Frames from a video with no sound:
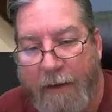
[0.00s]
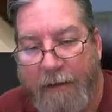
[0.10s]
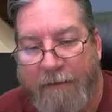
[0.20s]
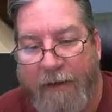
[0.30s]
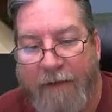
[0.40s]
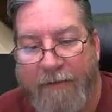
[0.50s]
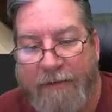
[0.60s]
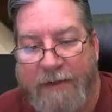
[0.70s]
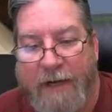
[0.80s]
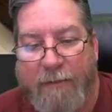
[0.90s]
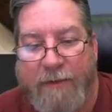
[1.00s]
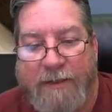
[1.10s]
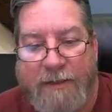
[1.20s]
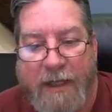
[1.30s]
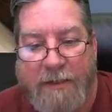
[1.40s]
Frank Frazetta was
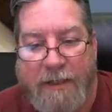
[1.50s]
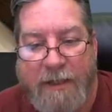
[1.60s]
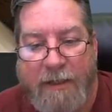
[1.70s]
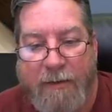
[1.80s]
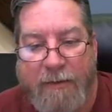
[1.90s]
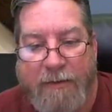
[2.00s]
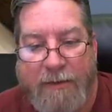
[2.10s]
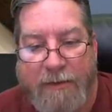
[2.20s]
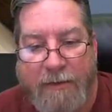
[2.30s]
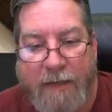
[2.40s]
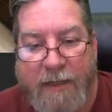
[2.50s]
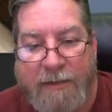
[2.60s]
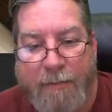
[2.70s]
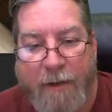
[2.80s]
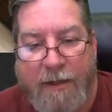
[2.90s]
such a huge
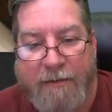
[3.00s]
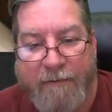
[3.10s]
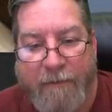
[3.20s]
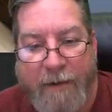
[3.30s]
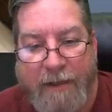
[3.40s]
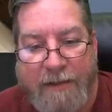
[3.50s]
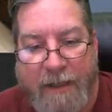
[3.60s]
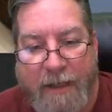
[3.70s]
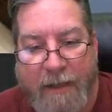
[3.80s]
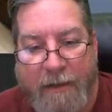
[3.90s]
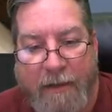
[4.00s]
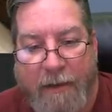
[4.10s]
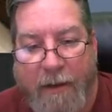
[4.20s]
inspiration for me as a kid.